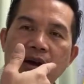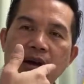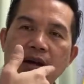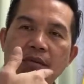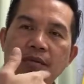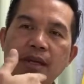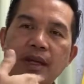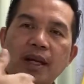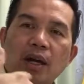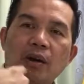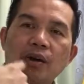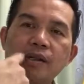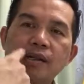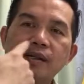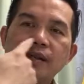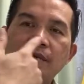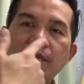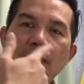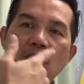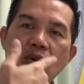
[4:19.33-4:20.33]
because the
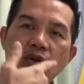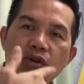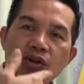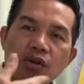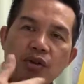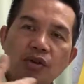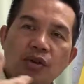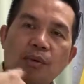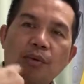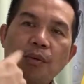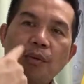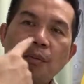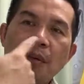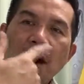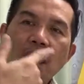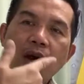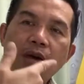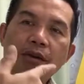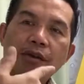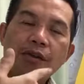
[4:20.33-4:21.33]
motion of your
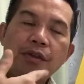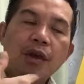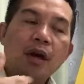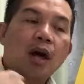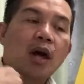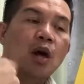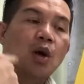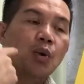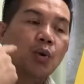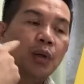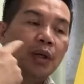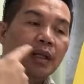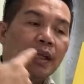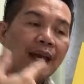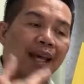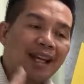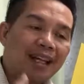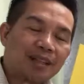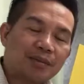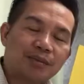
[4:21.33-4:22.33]
mouth will
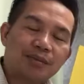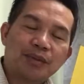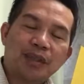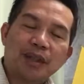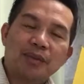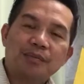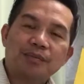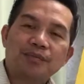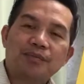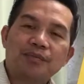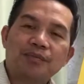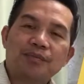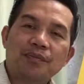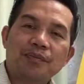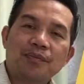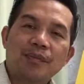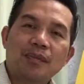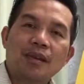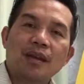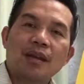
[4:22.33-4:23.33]
help them
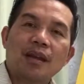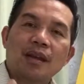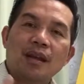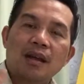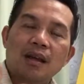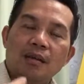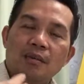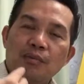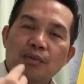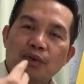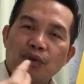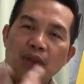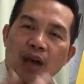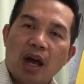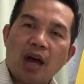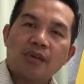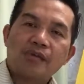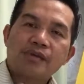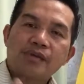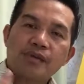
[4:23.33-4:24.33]

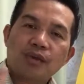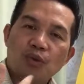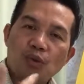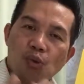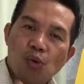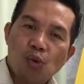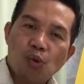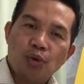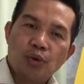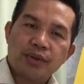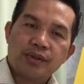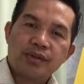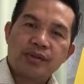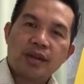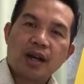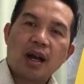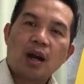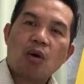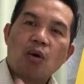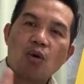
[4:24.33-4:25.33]
pronounce the
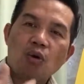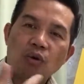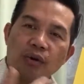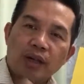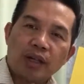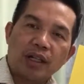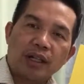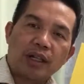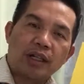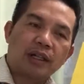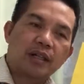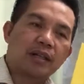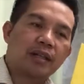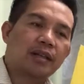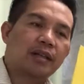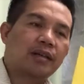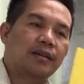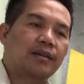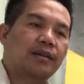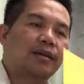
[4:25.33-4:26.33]
words accordingly.
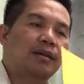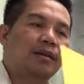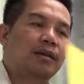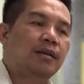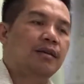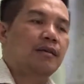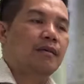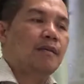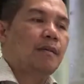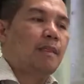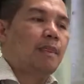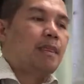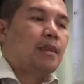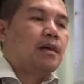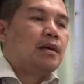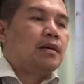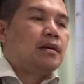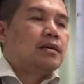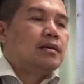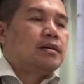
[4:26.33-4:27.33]

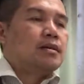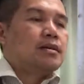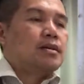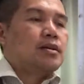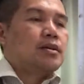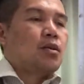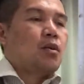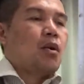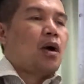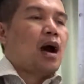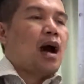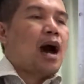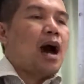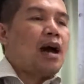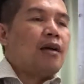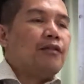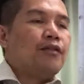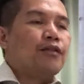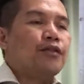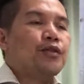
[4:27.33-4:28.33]
So
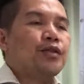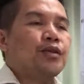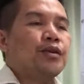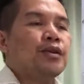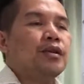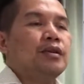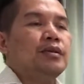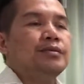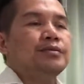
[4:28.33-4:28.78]
after